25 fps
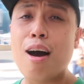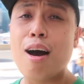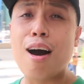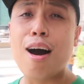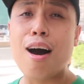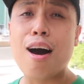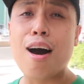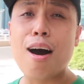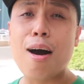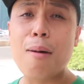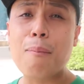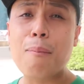
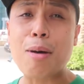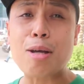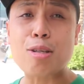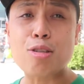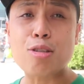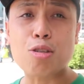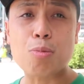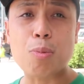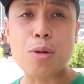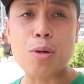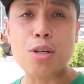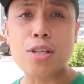uh,
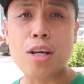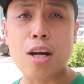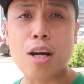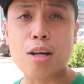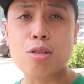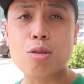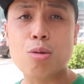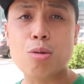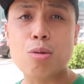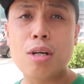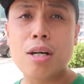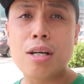pesos per
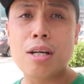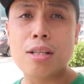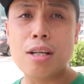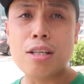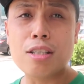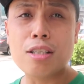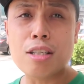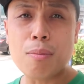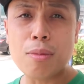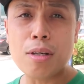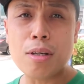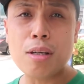share so
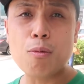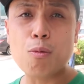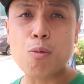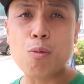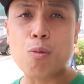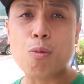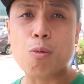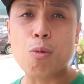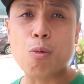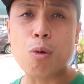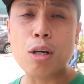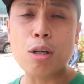that's something
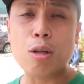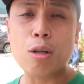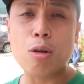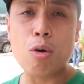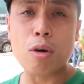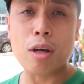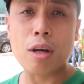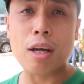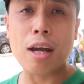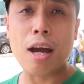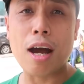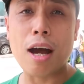worth
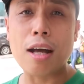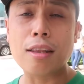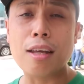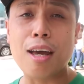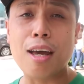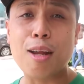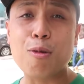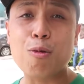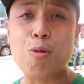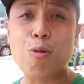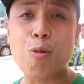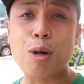looking at
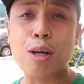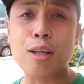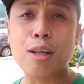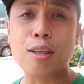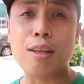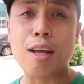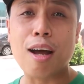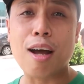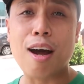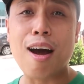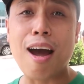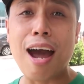and
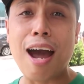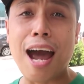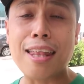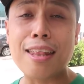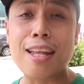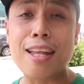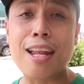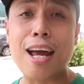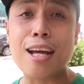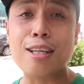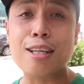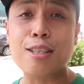worth uh,
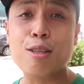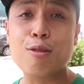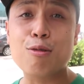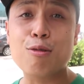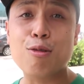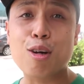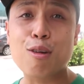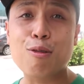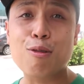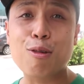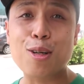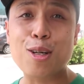analyzing
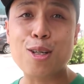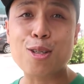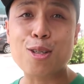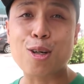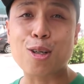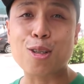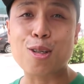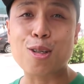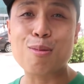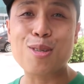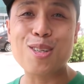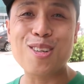for for the
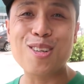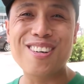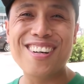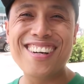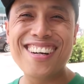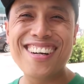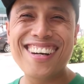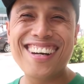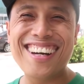short term so